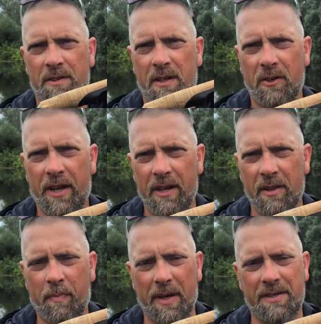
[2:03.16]
So looking at
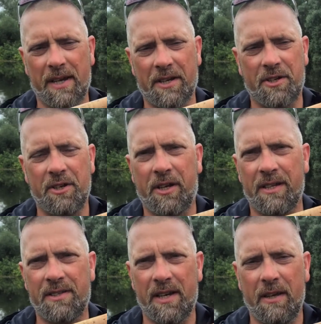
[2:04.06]
the butt section you
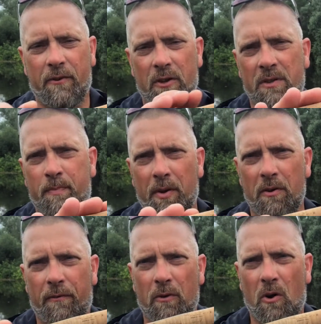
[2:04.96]
can see you've got this
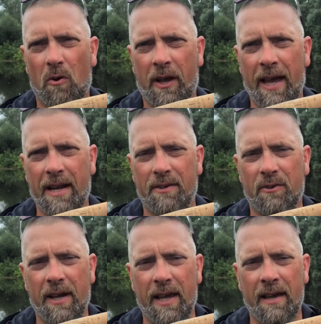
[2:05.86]
beautiful cork
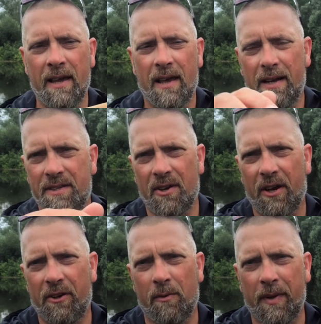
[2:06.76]
handle here and it's
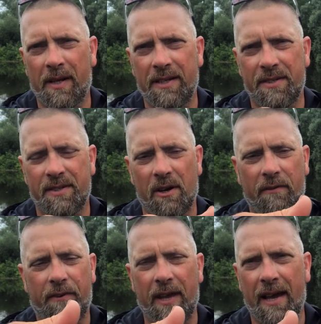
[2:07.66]
ergonomically designed
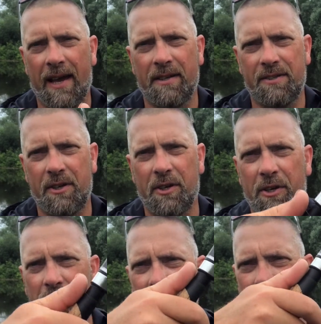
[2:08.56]
for your hand so you
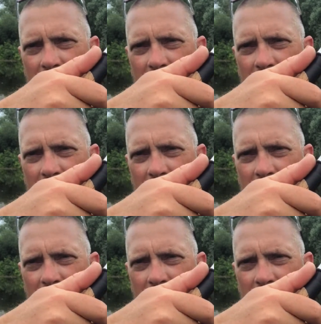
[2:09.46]
can use it